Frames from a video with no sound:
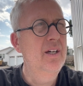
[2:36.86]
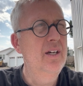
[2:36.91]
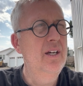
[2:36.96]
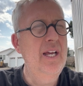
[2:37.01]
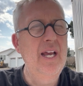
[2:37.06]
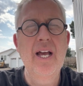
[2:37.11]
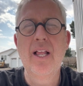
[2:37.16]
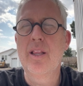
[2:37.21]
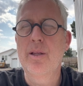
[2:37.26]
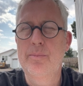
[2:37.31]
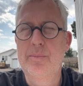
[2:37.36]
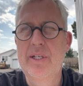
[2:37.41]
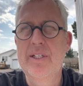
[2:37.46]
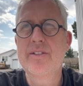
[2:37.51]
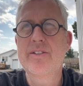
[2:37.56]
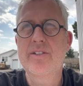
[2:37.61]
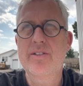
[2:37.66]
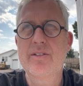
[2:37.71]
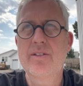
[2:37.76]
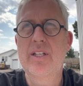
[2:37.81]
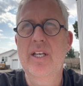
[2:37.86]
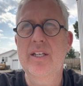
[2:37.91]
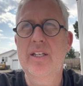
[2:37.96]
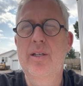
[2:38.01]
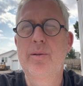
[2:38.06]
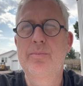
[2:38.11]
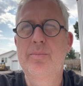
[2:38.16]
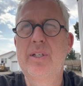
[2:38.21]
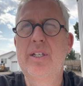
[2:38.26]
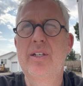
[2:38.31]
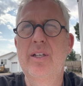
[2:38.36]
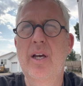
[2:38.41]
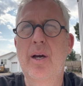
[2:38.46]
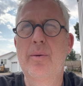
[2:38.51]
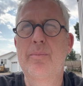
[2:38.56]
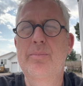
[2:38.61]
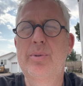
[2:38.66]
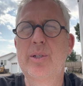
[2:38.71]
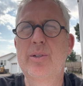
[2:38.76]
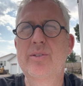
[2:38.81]
elements that can be
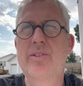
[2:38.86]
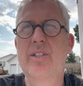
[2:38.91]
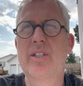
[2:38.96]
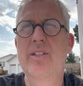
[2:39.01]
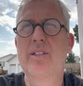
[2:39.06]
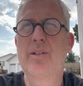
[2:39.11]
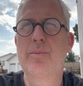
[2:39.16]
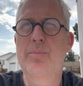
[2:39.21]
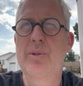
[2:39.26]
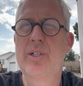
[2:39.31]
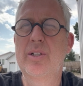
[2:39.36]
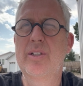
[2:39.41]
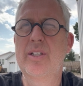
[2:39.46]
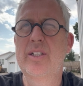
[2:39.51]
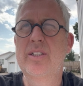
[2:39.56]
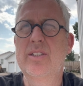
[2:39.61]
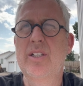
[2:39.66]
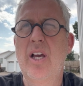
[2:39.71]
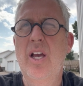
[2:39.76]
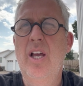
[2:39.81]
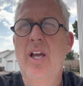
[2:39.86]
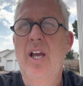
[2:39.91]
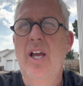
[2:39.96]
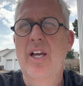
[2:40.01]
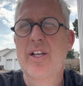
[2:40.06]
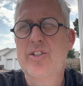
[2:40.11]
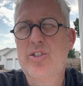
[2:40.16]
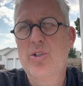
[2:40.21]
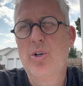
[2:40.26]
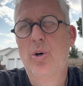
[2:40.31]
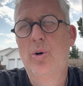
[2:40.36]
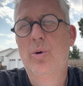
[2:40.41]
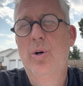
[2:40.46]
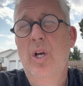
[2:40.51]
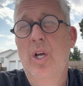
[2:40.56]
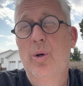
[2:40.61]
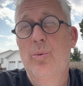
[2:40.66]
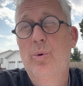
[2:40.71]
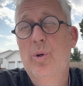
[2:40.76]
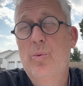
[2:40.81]
built into buildings. And so
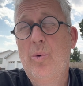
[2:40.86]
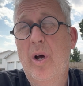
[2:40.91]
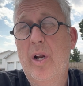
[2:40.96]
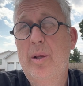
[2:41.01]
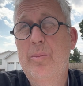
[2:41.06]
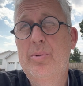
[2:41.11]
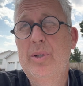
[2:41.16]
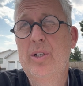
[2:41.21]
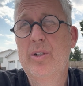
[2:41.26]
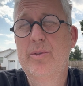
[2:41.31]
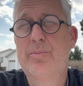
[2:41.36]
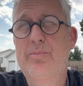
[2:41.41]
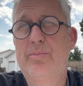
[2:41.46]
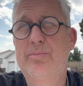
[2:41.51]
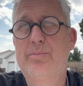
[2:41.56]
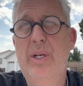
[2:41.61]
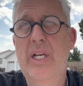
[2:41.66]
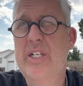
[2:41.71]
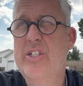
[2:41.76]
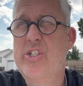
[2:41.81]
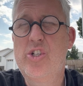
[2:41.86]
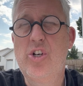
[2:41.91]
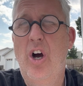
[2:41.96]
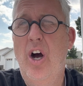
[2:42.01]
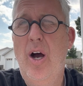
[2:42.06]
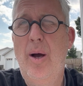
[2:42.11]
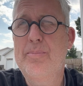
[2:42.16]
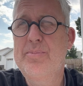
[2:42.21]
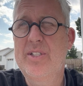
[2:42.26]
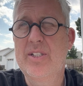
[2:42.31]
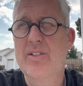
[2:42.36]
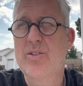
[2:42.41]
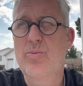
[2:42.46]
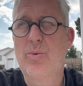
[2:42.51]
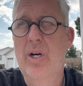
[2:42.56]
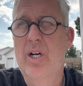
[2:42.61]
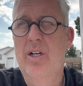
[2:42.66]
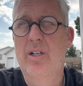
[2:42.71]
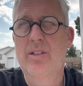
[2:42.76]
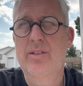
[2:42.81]
we want to build big shops as
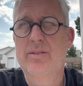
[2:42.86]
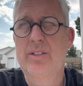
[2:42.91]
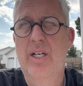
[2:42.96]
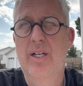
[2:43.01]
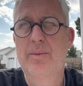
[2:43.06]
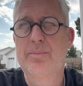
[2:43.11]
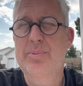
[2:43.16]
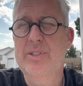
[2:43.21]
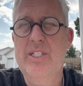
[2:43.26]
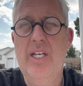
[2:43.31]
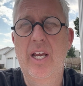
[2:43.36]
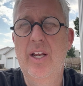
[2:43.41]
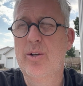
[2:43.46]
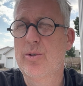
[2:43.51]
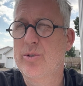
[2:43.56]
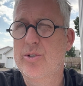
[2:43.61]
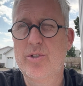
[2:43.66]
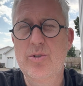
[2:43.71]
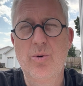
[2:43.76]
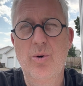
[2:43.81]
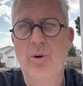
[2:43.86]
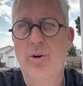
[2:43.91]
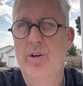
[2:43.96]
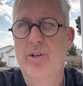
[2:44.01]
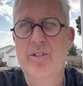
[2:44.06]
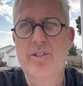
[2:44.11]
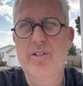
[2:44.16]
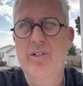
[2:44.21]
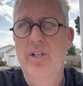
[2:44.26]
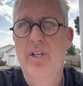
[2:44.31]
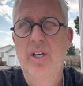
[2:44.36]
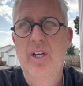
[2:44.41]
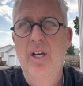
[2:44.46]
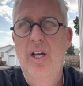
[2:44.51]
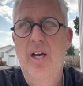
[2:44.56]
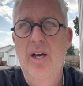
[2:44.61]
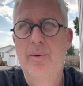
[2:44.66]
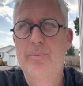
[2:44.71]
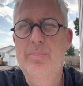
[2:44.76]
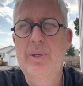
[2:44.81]
well, potato storage,
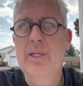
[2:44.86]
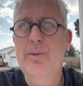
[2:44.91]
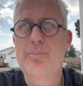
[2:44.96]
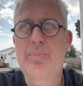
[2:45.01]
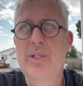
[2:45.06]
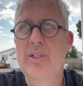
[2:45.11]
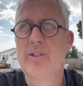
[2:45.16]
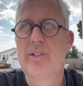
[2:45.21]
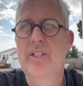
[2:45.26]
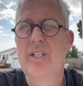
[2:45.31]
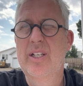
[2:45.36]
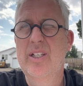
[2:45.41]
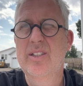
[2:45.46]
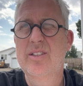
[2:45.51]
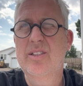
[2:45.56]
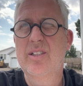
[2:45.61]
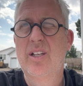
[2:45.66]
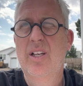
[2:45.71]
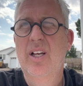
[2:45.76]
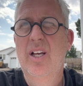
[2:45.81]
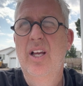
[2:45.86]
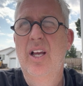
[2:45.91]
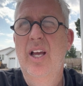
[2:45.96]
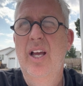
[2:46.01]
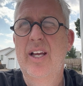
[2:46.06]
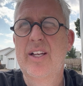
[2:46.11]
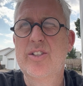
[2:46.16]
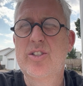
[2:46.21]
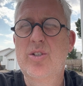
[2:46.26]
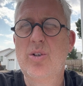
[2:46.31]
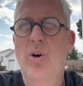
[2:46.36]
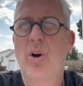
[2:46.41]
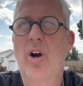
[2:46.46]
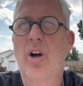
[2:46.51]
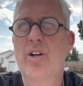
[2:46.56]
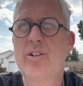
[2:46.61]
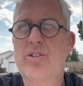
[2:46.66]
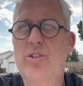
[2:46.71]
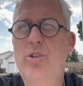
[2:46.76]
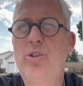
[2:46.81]
big buildings. And so
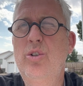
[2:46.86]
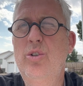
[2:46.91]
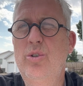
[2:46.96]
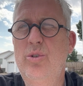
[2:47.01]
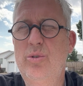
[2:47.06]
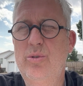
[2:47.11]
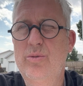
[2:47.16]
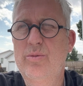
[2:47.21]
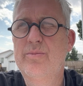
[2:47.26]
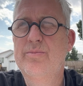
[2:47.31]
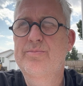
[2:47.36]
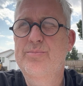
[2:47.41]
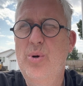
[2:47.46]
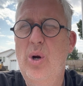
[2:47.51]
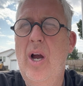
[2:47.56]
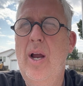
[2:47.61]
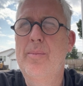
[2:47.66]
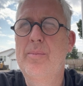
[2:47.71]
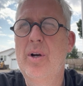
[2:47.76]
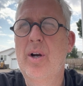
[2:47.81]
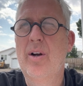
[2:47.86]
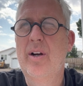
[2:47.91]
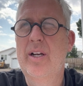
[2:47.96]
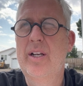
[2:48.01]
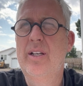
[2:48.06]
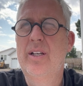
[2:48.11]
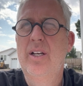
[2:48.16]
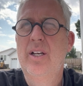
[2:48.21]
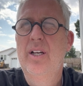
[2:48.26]
our two primary